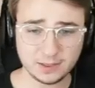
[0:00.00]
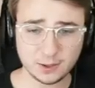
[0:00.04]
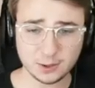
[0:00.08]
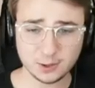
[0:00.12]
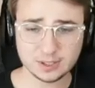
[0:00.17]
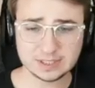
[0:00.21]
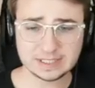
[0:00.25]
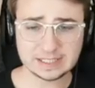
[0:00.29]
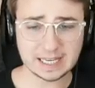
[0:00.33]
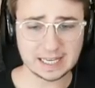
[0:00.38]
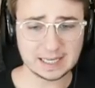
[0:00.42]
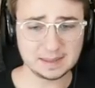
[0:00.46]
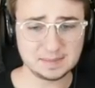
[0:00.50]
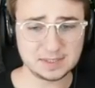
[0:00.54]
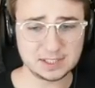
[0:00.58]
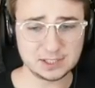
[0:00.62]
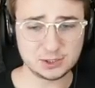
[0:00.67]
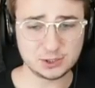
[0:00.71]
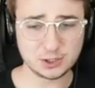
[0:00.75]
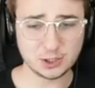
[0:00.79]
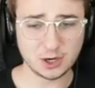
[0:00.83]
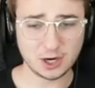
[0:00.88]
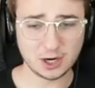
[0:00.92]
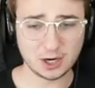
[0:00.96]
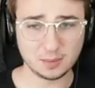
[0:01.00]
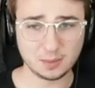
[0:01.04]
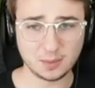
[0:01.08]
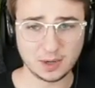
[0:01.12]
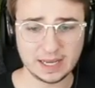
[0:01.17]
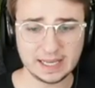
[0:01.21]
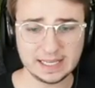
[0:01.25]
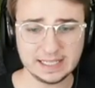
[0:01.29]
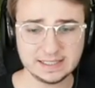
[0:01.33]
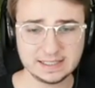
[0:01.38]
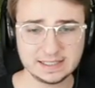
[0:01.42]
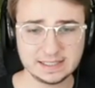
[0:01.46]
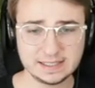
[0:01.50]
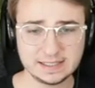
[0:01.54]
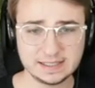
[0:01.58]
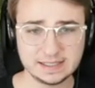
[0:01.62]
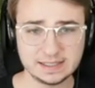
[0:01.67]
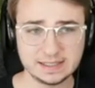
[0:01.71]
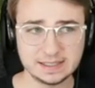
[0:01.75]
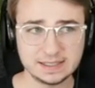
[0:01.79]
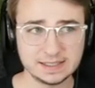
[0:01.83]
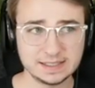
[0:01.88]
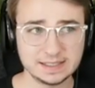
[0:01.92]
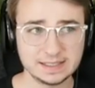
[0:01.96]
third time's the charm, right?
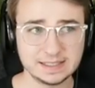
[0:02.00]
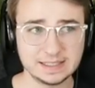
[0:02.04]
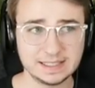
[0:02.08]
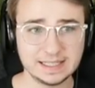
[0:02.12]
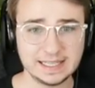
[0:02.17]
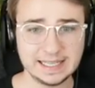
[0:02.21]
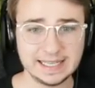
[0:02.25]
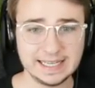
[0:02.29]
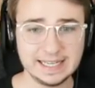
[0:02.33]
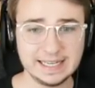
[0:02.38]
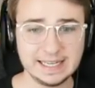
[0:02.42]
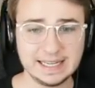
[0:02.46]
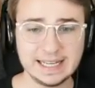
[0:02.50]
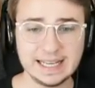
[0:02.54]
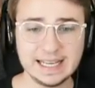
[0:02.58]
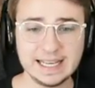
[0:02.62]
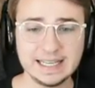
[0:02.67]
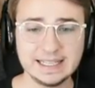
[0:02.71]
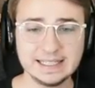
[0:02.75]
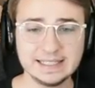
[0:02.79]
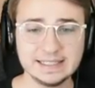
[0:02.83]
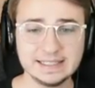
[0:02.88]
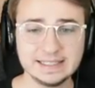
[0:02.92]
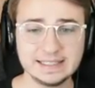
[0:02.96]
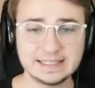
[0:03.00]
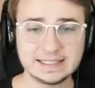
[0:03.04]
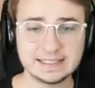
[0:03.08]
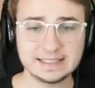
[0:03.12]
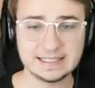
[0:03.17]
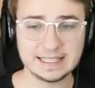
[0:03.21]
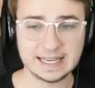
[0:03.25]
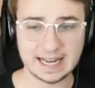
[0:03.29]
It is